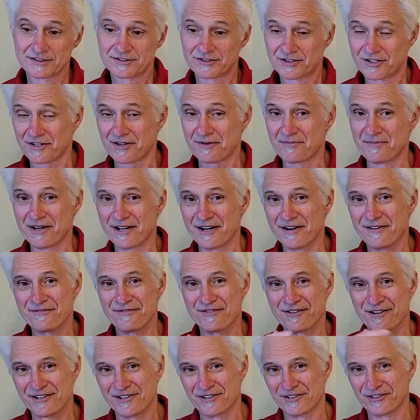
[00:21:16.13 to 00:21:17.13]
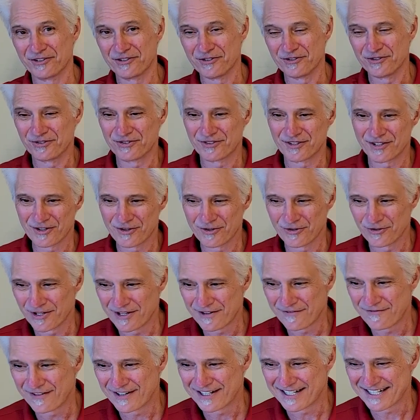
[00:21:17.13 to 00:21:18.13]
Took a minute for it to lose the old
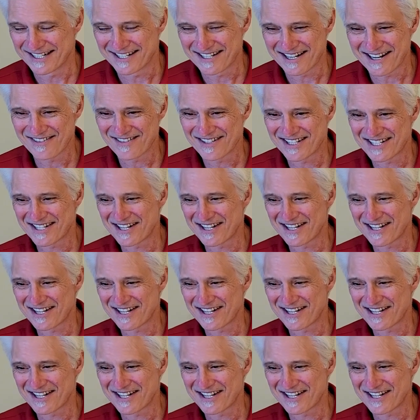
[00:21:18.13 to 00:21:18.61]
E57